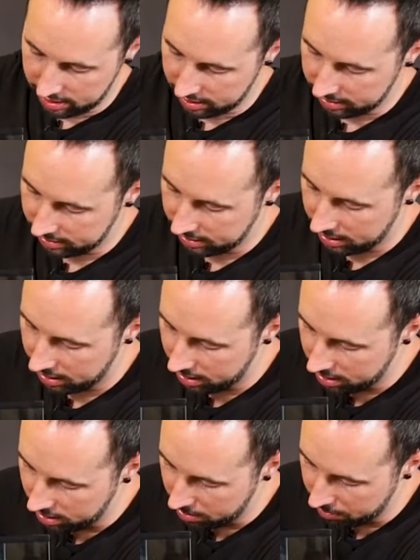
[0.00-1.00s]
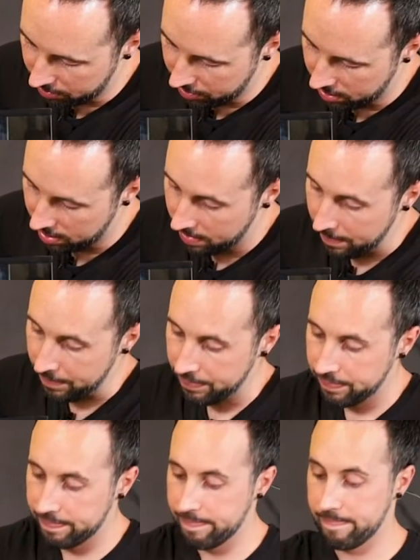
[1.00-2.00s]
and set up,
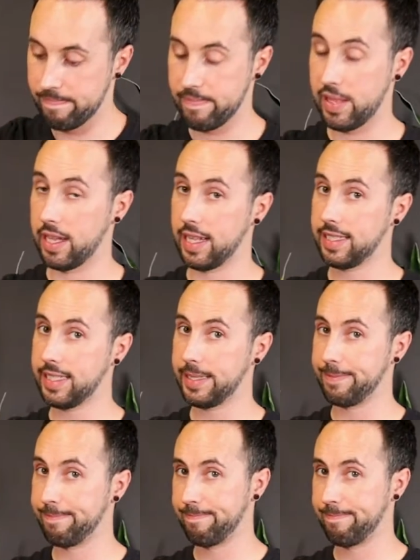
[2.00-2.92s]
and that's it.